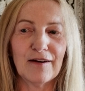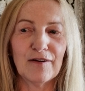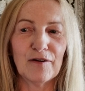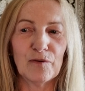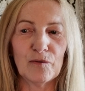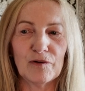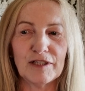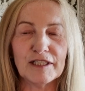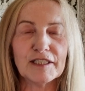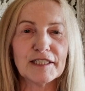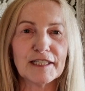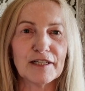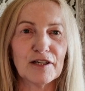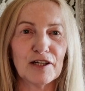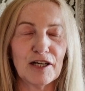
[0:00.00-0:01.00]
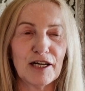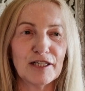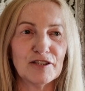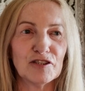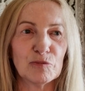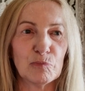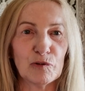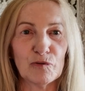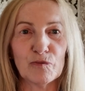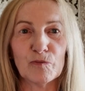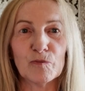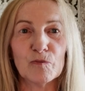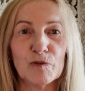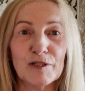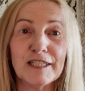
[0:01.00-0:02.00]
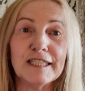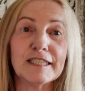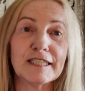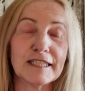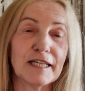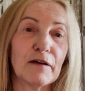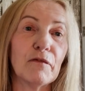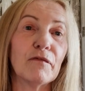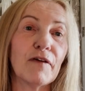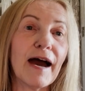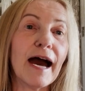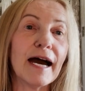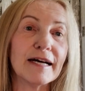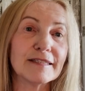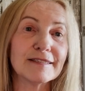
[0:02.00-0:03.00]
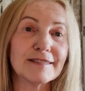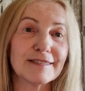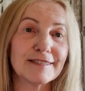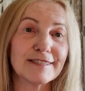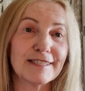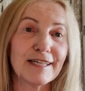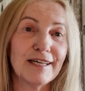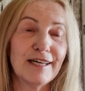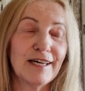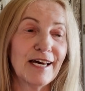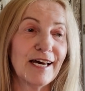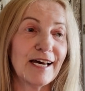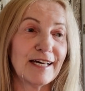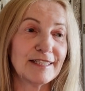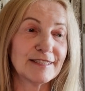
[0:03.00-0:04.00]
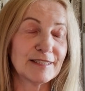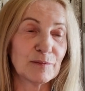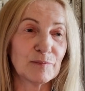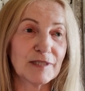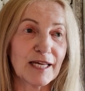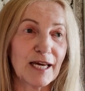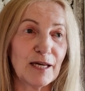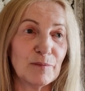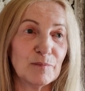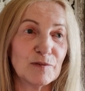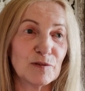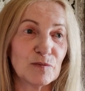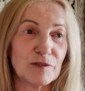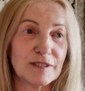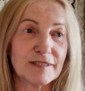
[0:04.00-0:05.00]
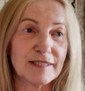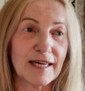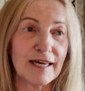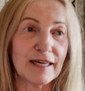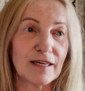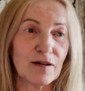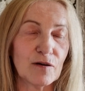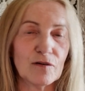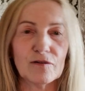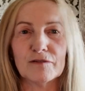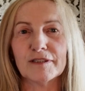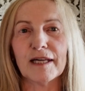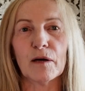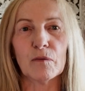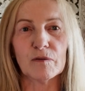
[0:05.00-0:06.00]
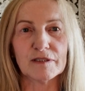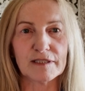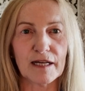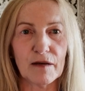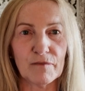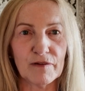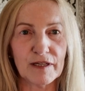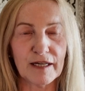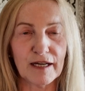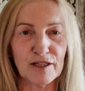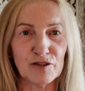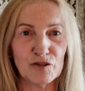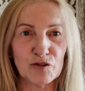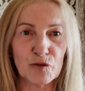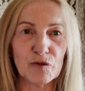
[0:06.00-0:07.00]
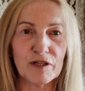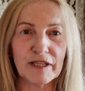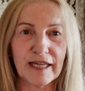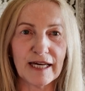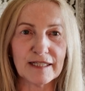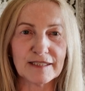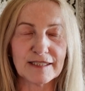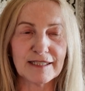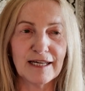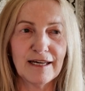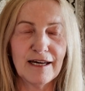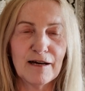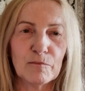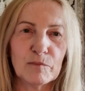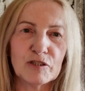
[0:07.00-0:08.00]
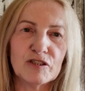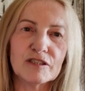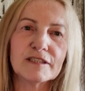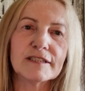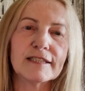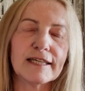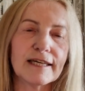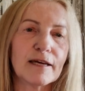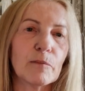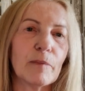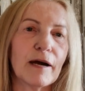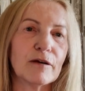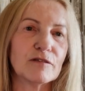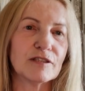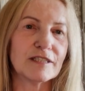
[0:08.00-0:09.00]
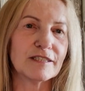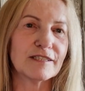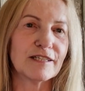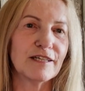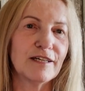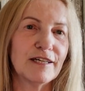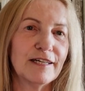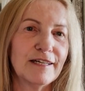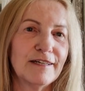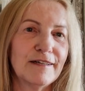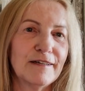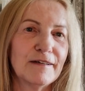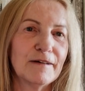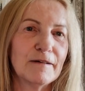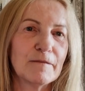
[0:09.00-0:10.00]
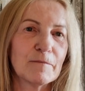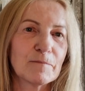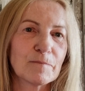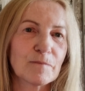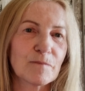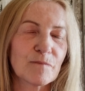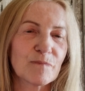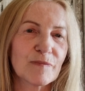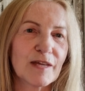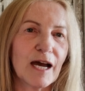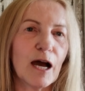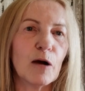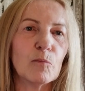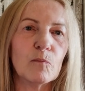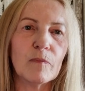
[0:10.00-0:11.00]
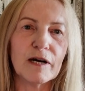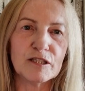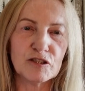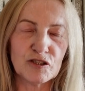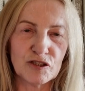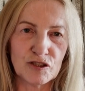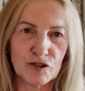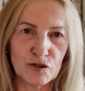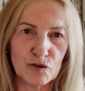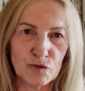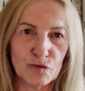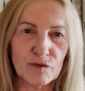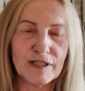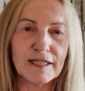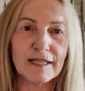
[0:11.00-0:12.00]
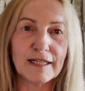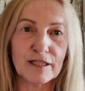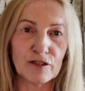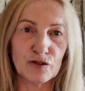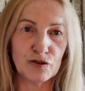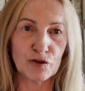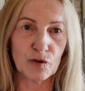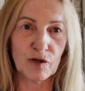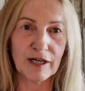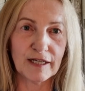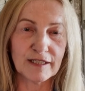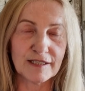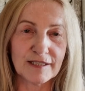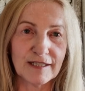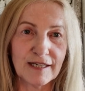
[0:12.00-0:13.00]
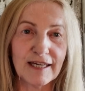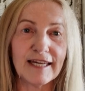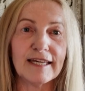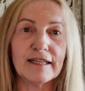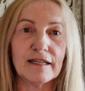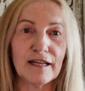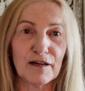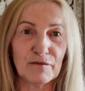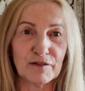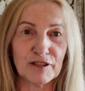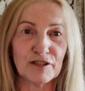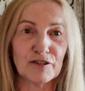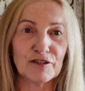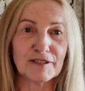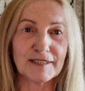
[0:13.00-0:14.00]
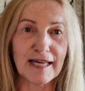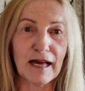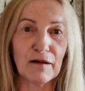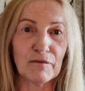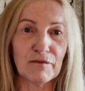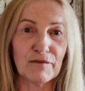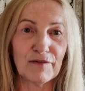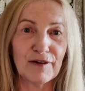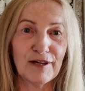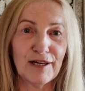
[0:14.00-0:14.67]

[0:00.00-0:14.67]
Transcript: or we're eating our lunch, but we're eating it fast. And sometimes we say, oh, that was lovely, I enjoy that. But just think about it. How much did you really enjoy it in loving yourself?